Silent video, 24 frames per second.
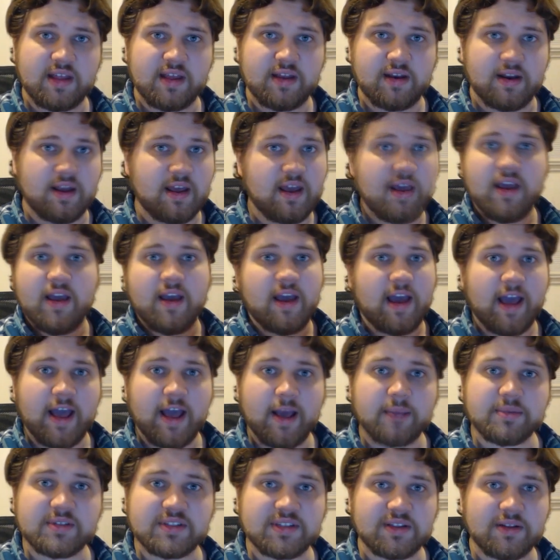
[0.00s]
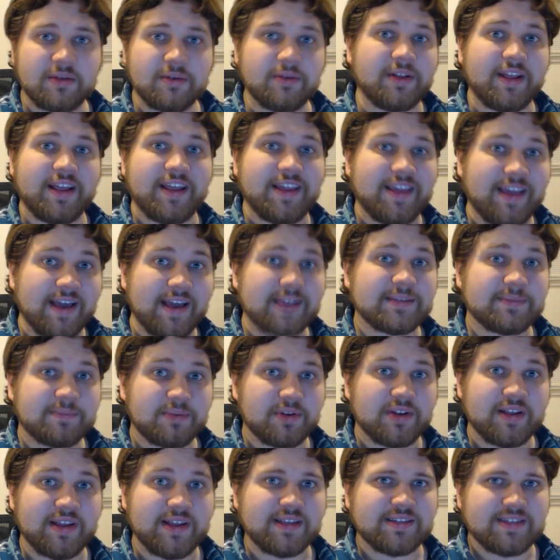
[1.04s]
then absolutely, yes
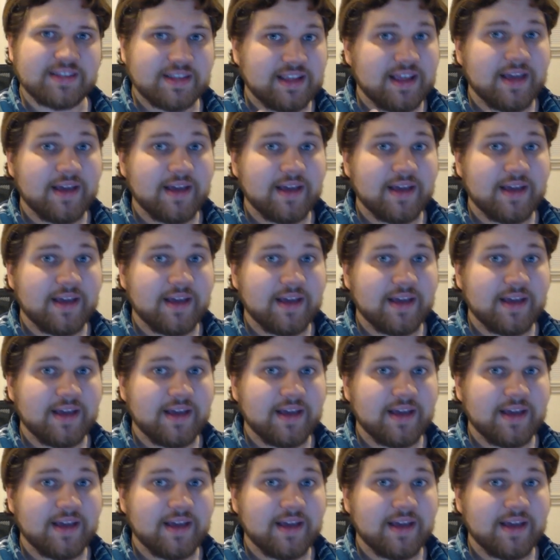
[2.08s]
please,